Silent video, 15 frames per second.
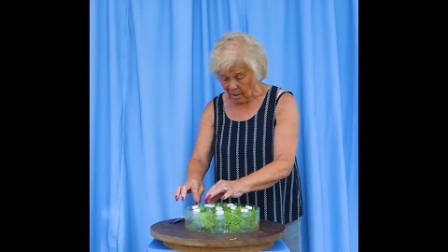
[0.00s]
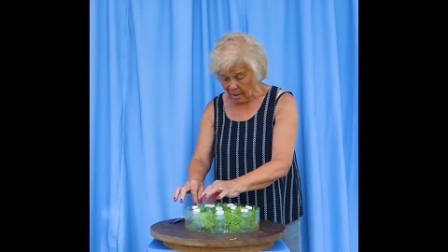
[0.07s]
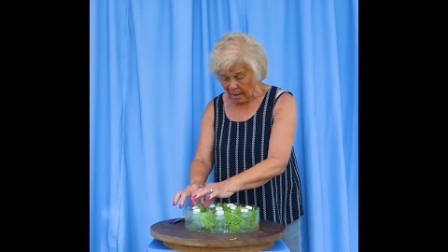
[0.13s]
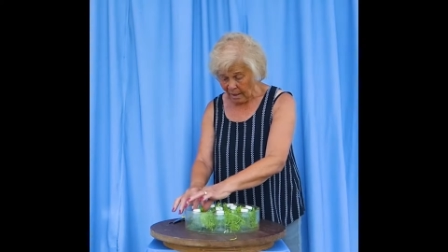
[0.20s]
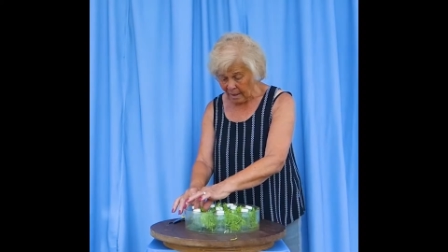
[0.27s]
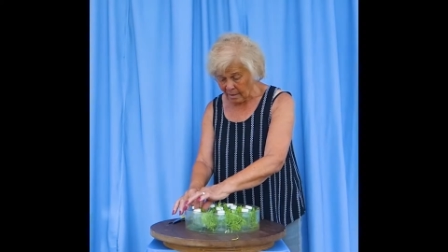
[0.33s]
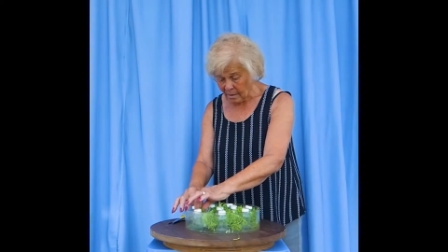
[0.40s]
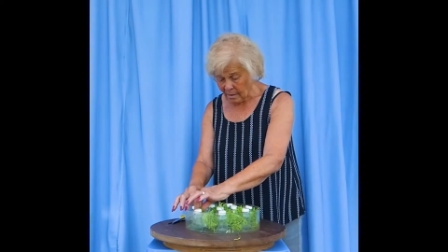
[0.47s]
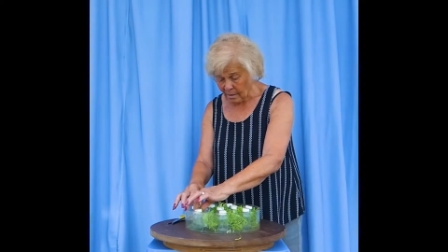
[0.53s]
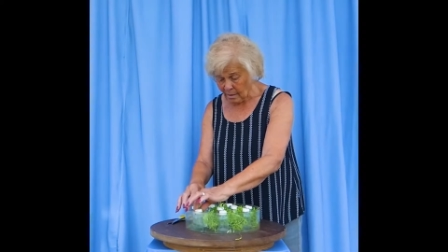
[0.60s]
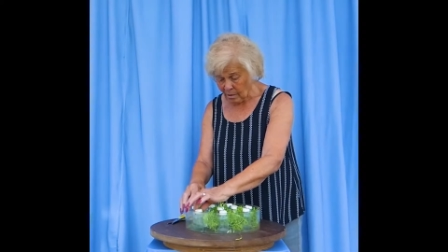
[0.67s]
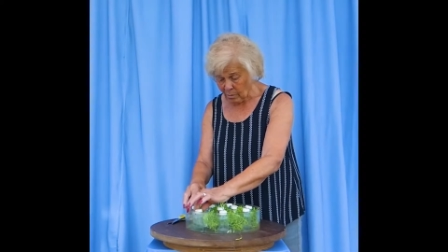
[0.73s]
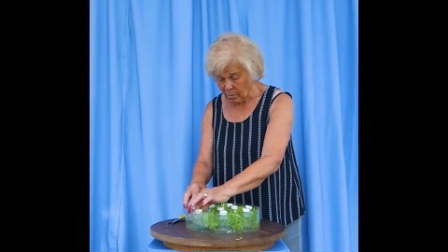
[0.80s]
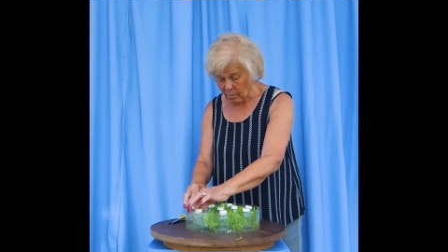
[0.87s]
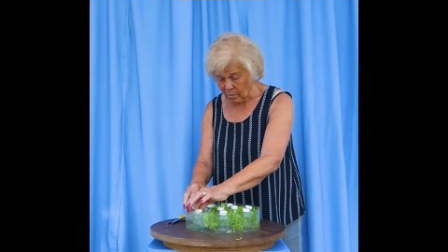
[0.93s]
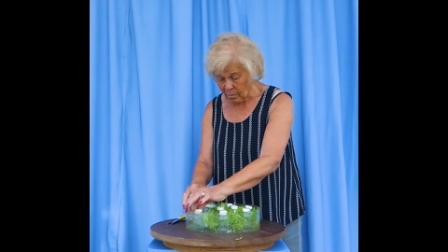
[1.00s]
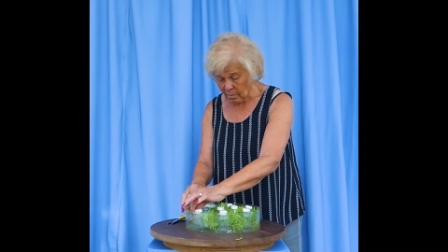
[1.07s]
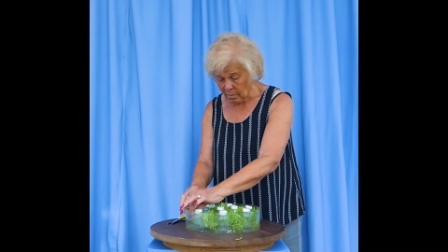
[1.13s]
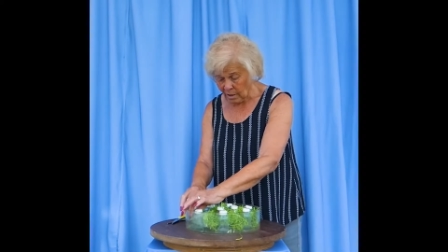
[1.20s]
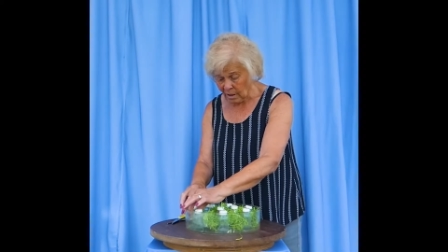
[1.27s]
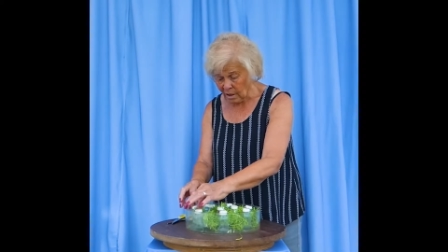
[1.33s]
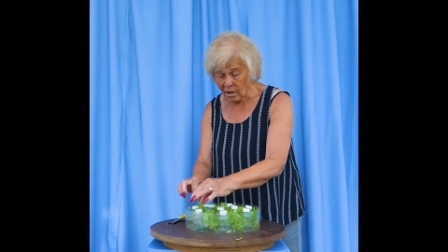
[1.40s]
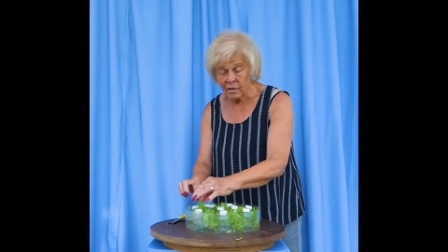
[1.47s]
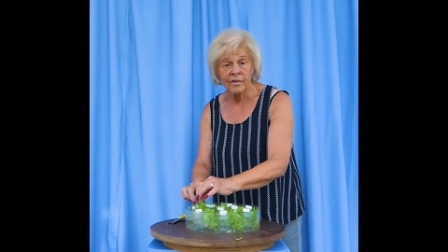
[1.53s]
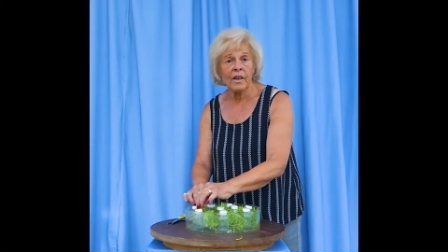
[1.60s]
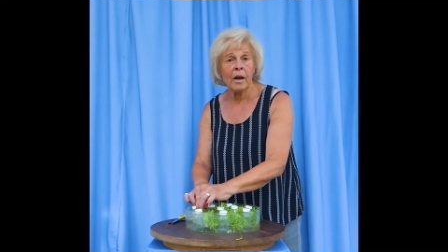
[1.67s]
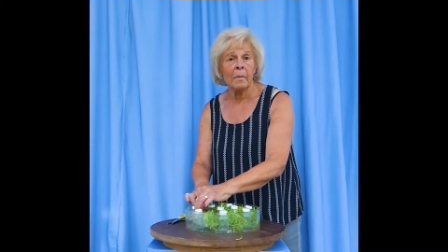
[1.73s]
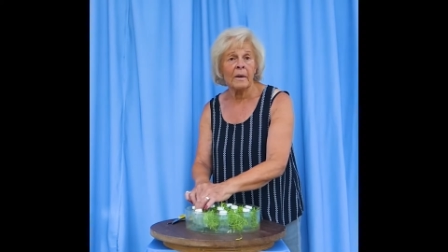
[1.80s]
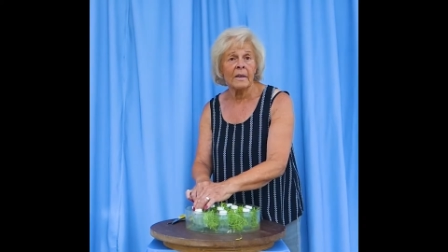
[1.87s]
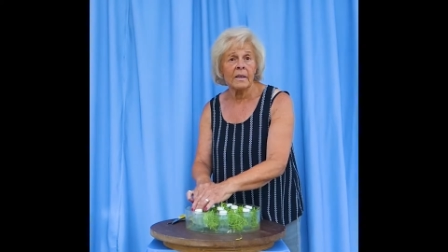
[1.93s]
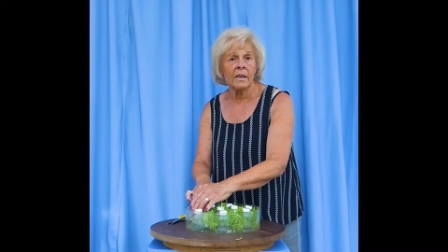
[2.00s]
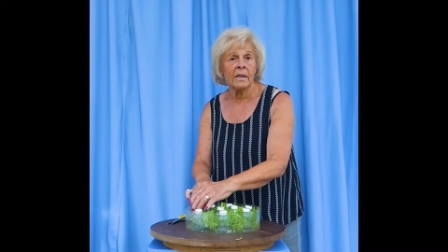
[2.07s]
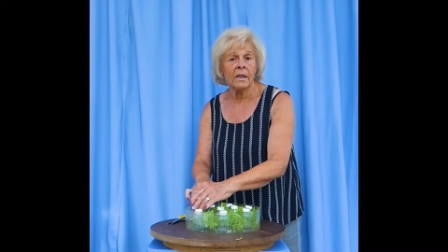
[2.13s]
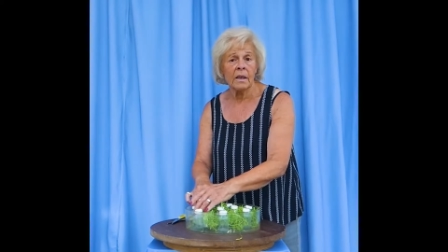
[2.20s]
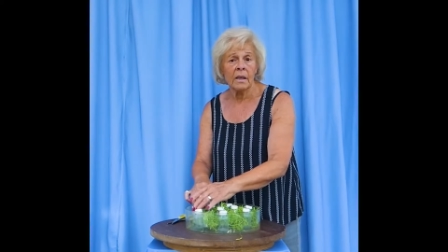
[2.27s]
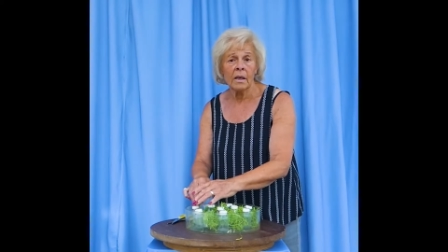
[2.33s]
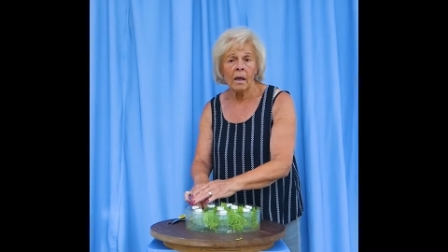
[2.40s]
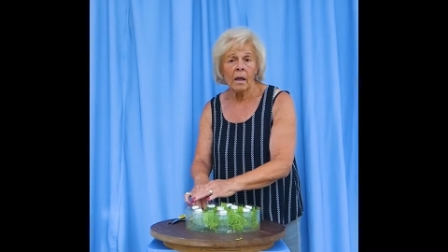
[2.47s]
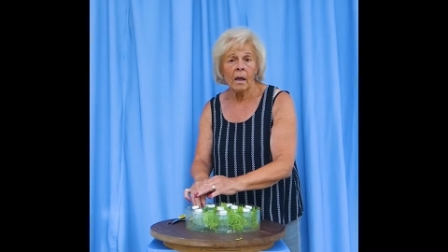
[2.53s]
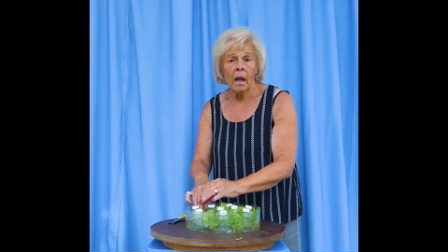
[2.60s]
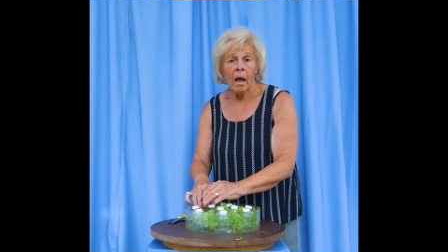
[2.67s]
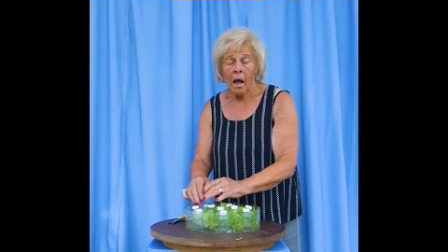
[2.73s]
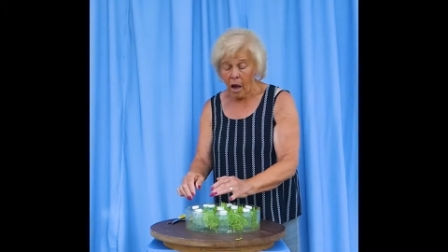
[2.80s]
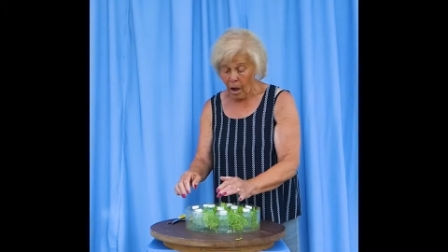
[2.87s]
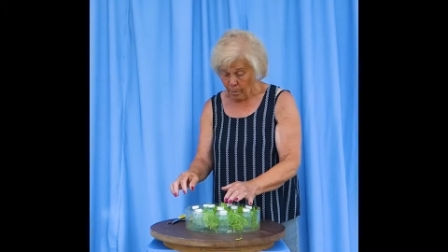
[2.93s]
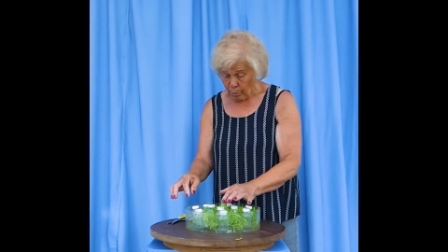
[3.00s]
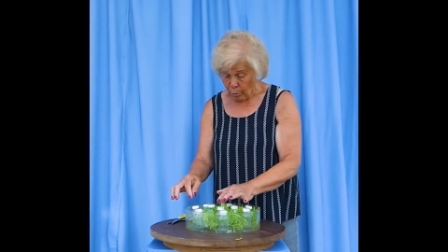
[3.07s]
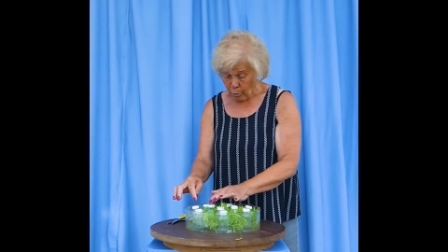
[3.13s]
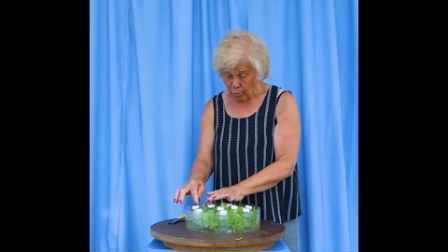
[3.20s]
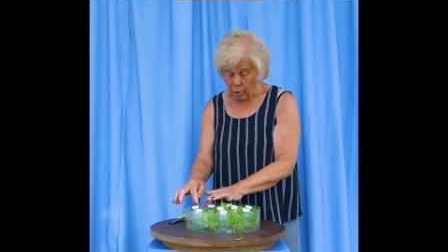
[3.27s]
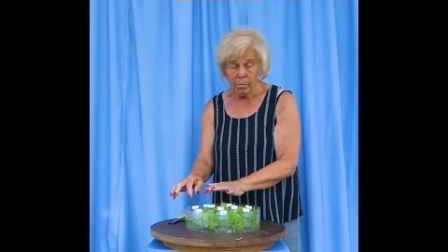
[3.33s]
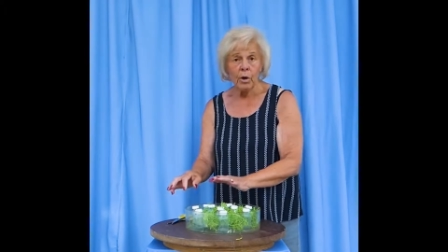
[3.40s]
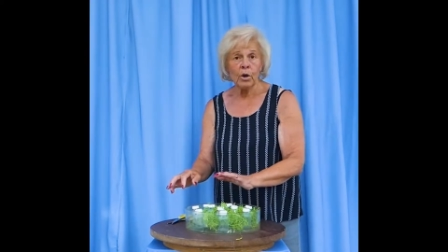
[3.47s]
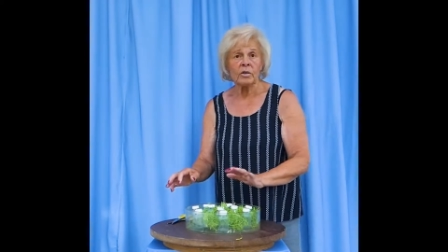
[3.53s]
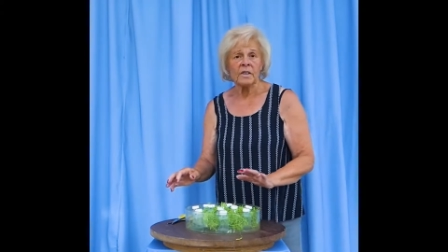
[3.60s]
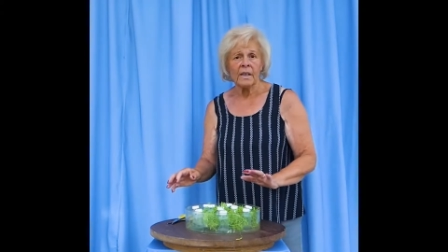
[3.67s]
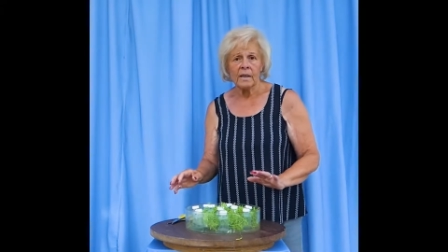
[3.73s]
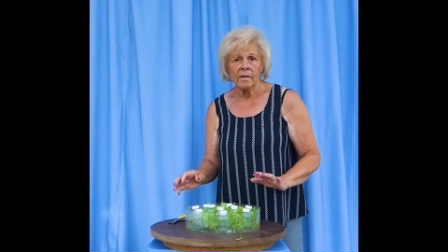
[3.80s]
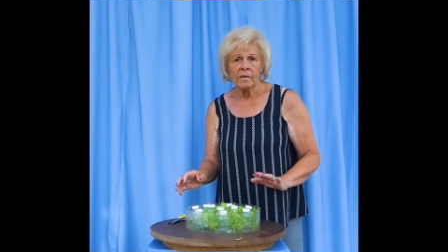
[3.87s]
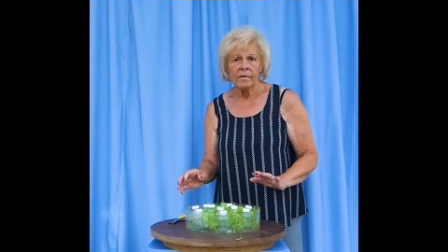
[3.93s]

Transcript: and the last time I did it I pulled the moss out